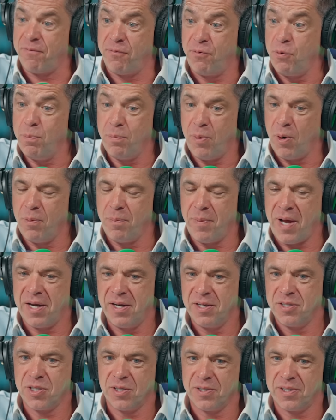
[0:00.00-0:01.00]
football
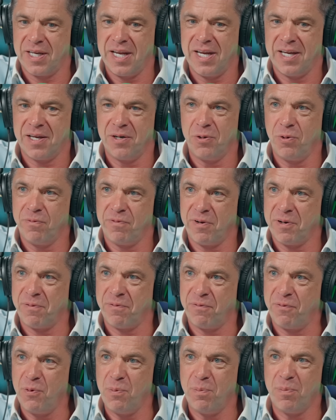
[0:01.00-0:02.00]
manager taking over a
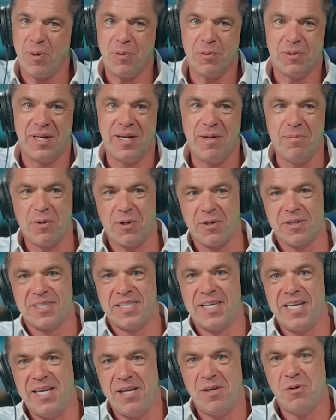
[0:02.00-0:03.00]
football team or a
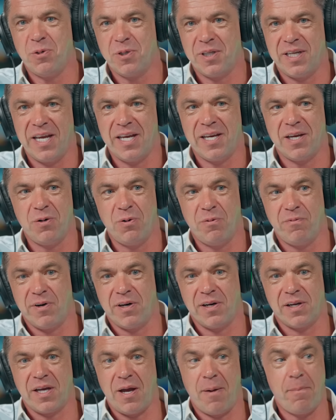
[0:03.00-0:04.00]
CEO taking over
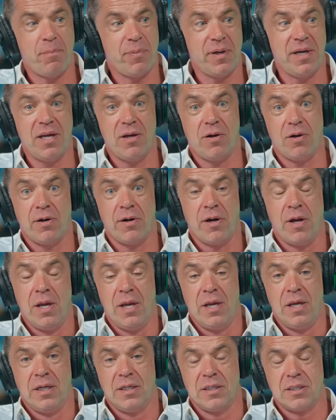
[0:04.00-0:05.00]
a company or
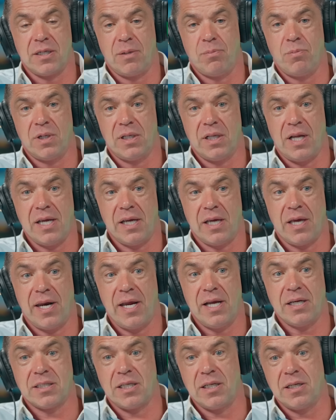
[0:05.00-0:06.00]
someone like Her
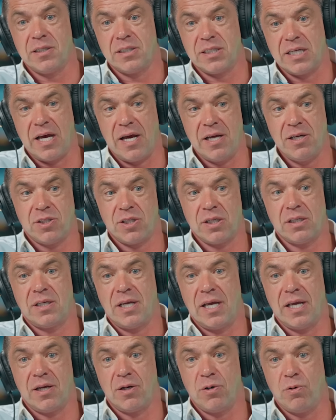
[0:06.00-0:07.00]
Excellency Aisha
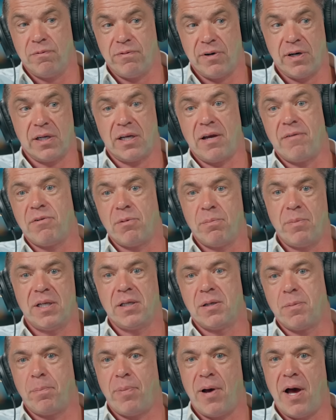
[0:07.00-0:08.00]
taking over a government
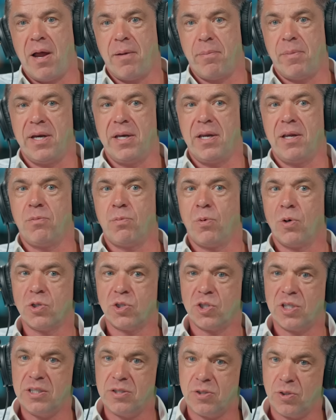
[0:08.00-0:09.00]
department. And what
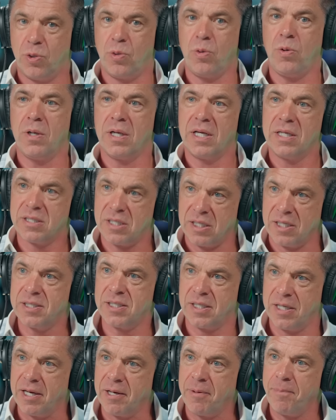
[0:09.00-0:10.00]
she's doing is
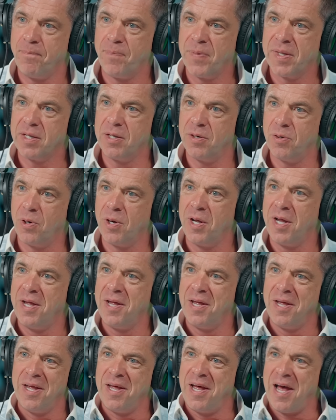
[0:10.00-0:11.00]
listening.
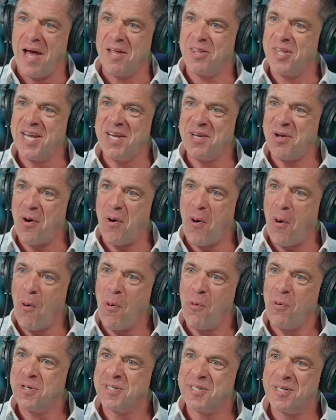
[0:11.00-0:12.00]
I think
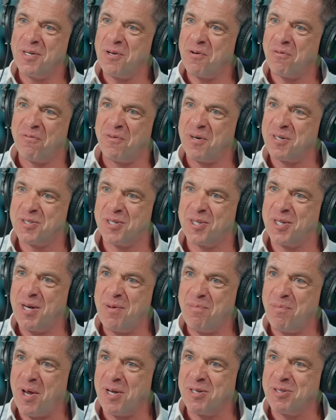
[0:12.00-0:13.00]
always in your first 3
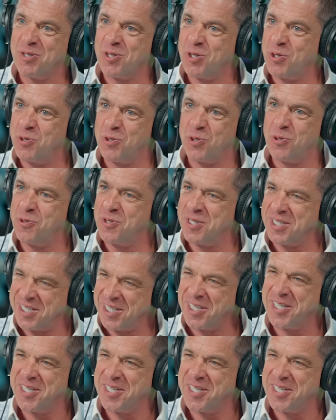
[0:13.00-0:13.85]
months, you should just